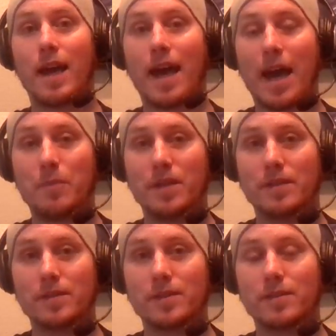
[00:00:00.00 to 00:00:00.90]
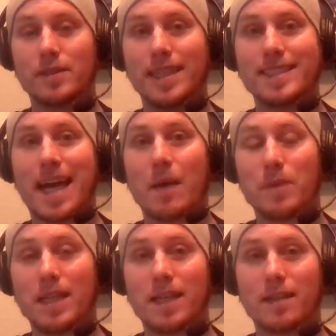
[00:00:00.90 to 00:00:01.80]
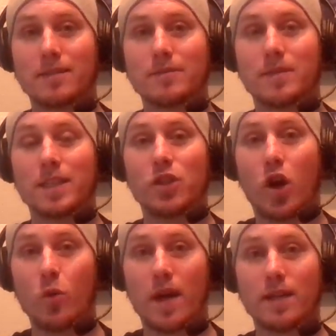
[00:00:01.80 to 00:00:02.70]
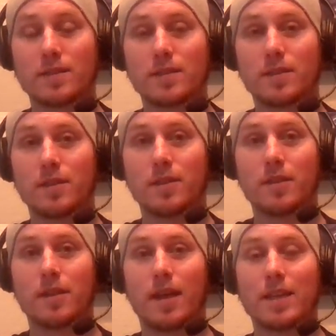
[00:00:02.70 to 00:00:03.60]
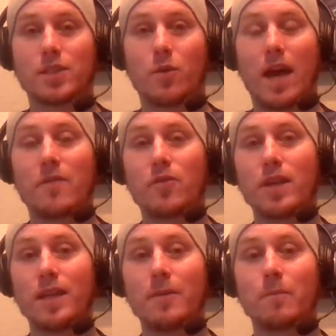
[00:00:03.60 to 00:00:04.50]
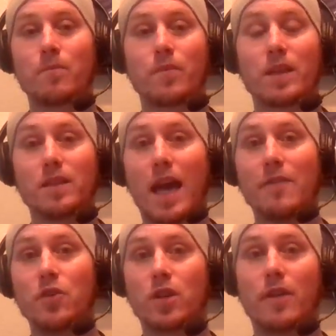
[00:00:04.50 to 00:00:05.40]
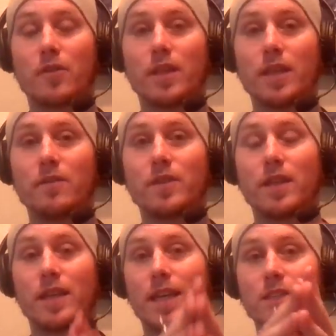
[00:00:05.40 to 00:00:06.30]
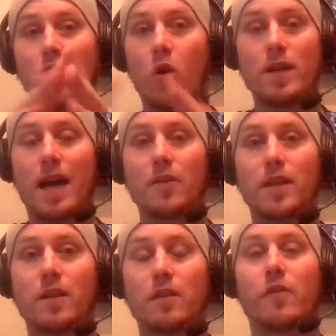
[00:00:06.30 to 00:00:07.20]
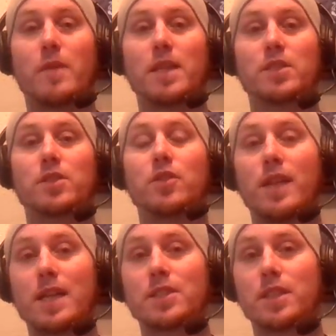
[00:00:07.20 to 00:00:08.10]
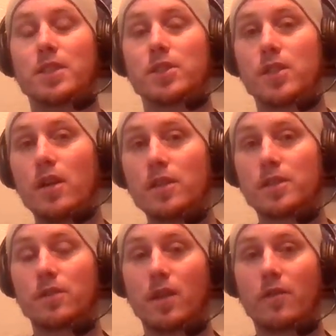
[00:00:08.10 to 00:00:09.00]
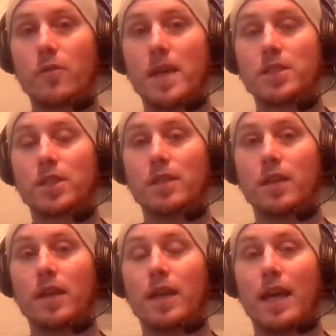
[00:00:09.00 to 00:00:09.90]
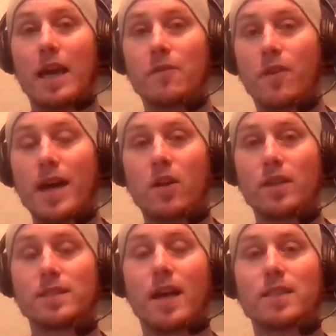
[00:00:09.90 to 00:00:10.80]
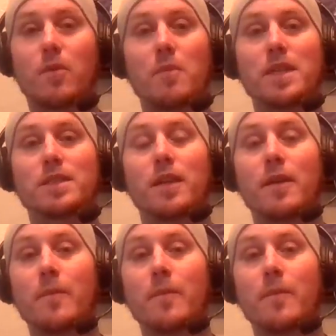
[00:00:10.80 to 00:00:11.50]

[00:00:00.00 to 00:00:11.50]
happens, is happening, is always. So every life you could ever lived is already out there in the information. So you can actually search the information and find all these lives. The problem is